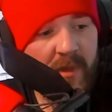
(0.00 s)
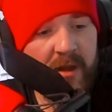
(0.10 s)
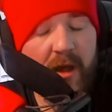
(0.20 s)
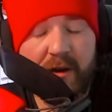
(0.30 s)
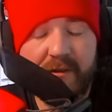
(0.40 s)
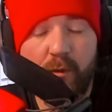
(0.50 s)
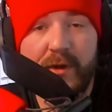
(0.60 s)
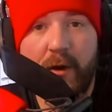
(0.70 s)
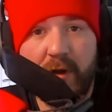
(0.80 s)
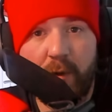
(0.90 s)
The only thing we
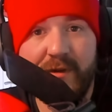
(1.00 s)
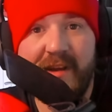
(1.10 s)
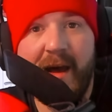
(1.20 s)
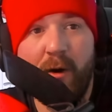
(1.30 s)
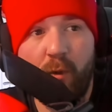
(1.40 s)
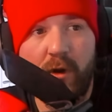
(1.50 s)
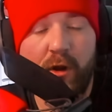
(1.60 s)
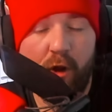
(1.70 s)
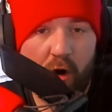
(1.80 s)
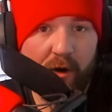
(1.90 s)
don't know is how
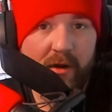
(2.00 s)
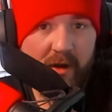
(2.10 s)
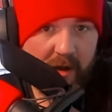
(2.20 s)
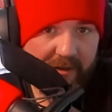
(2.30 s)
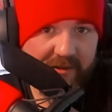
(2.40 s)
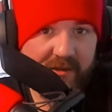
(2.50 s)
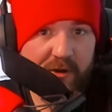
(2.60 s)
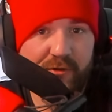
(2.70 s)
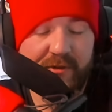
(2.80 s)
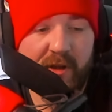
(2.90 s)
long these
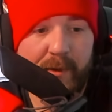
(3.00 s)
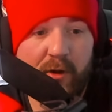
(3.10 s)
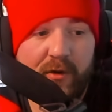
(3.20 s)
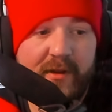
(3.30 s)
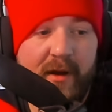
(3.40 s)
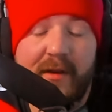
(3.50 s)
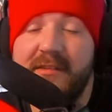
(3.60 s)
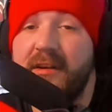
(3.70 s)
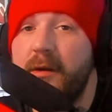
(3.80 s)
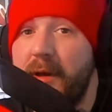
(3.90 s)
countries are going to be in lockdown.
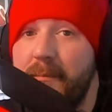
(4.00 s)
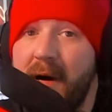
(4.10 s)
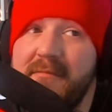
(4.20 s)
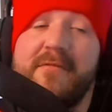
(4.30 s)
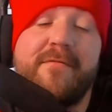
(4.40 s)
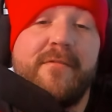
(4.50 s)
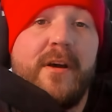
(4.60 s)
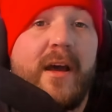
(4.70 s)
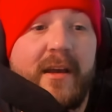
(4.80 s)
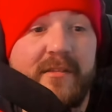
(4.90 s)
Is it going to be a month?
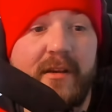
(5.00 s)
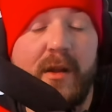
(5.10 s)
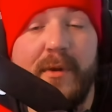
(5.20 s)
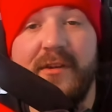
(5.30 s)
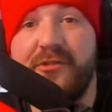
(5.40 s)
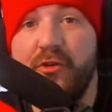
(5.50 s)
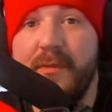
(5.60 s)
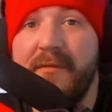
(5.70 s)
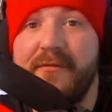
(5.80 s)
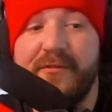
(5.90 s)
Is it going to be 2
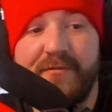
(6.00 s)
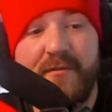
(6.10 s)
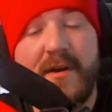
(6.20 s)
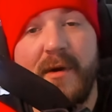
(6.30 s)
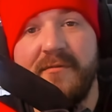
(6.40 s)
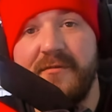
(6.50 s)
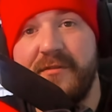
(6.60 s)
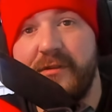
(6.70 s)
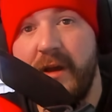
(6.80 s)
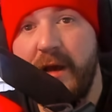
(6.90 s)
months, 3
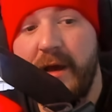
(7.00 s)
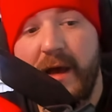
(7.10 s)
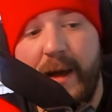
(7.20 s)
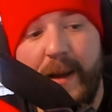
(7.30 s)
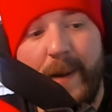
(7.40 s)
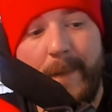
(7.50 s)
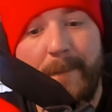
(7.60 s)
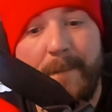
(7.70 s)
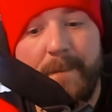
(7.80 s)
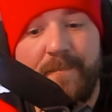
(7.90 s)
months?
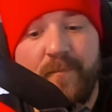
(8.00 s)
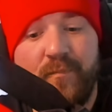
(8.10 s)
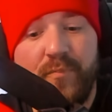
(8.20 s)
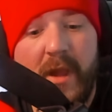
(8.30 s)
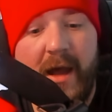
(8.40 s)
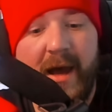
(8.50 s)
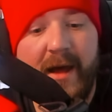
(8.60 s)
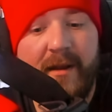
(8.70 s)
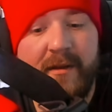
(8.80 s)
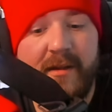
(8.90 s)
And
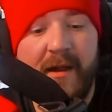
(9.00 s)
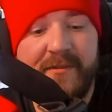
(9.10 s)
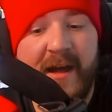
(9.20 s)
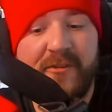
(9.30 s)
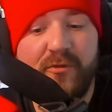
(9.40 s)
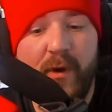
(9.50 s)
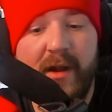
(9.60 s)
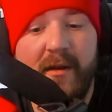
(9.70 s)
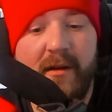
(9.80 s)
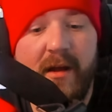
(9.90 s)
that's
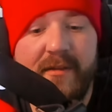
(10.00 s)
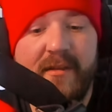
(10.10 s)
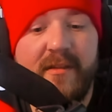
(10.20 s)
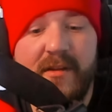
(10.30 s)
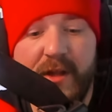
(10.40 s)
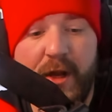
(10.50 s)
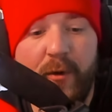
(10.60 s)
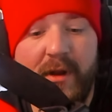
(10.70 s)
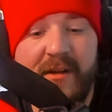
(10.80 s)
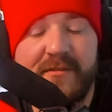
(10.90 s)
when, you
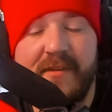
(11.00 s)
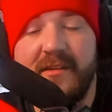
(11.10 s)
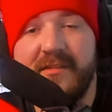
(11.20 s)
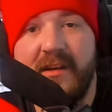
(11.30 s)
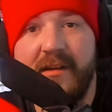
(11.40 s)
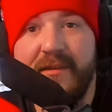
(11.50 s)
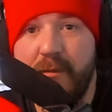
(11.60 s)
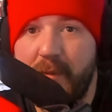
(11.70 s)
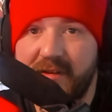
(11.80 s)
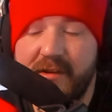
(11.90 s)
know, let's face it,
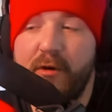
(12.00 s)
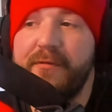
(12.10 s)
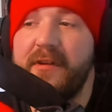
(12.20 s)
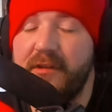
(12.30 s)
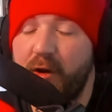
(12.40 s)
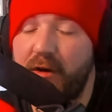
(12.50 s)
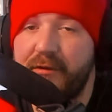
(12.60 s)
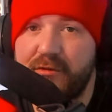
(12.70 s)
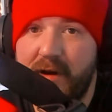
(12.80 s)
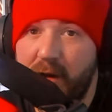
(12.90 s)
even myself, there's a lot of
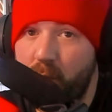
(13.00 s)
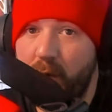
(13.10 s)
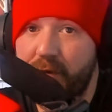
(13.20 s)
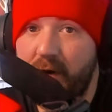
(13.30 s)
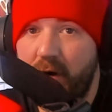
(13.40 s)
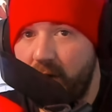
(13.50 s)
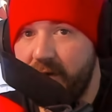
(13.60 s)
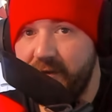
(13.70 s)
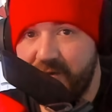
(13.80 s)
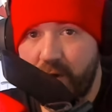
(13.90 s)
us around the world that are
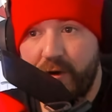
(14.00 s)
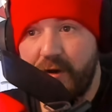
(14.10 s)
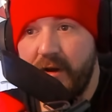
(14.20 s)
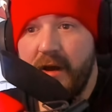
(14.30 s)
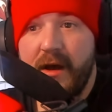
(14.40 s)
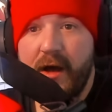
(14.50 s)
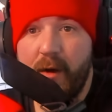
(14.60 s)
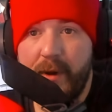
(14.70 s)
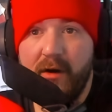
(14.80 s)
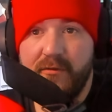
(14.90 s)
concerned
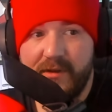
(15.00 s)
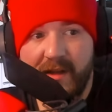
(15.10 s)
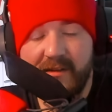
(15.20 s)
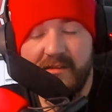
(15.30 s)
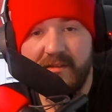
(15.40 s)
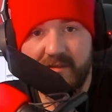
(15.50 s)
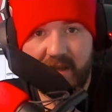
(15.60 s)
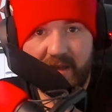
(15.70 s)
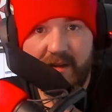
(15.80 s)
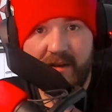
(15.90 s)
about redundancies
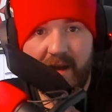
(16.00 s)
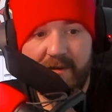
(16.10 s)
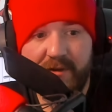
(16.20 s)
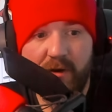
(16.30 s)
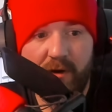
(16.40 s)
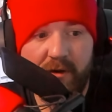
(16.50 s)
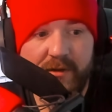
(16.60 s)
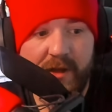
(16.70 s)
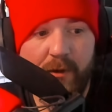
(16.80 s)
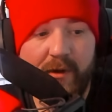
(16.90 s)
and having our,
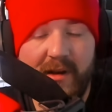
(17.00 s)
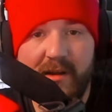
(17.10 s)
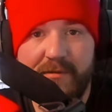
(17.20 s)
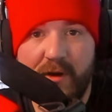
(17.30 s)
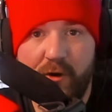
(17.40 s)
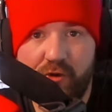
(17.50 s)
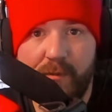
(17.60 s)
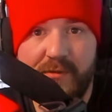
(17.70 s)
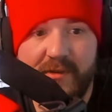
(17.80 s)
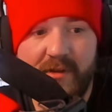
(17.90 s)
you know, and leaving our
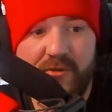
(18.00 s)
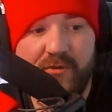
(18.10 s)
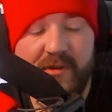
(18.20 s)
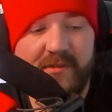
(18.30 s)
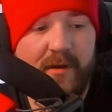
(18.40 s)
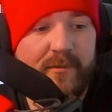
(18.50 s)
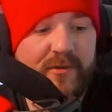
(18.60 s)
jobs, etc. at the same